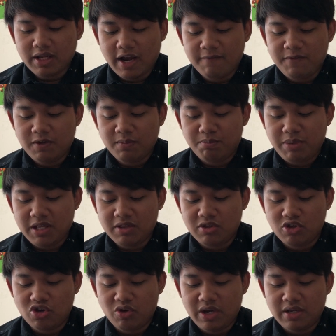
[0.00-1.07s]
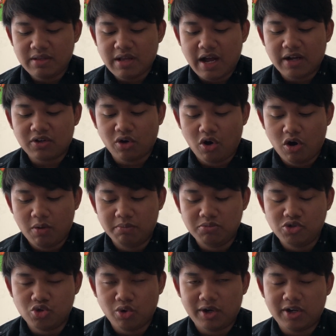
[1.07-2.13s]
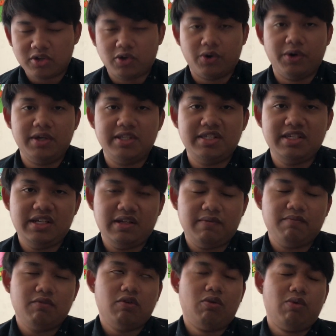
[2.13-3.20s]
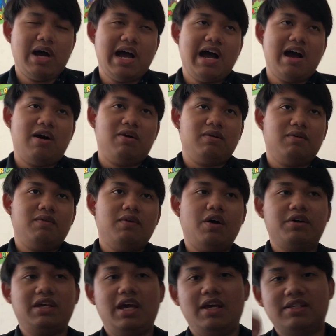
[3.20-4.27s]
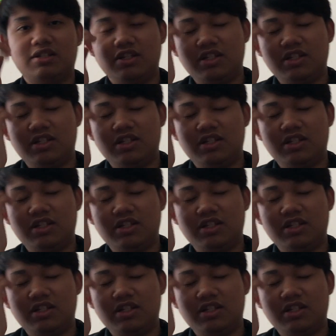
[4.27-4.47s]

have you been doing at home during the quarantine? Wow. Okay, so